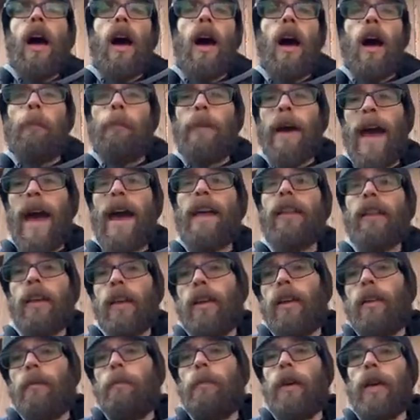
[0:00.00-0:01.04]
pallet
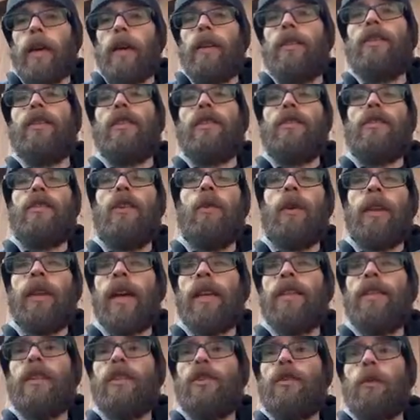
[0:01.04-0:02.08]
pits. So in that
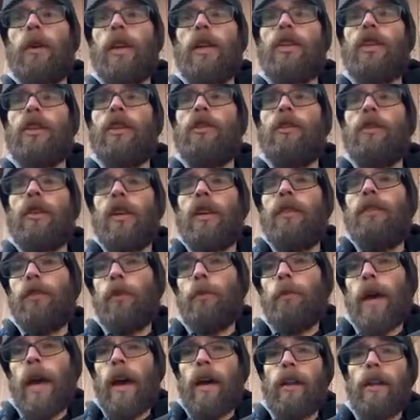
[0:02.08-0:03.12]
situation, you get a few
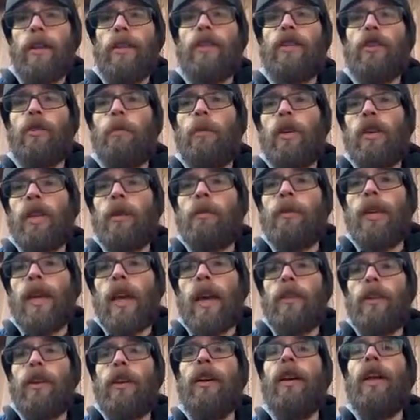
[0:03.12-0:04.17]
pallets, you put them
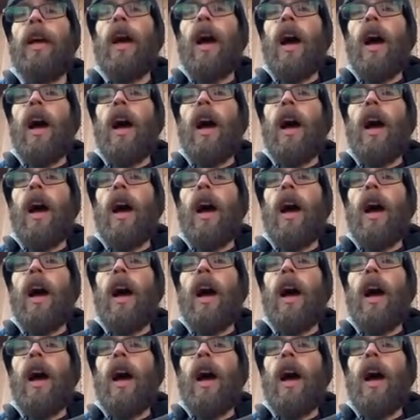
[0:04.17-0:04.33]
together.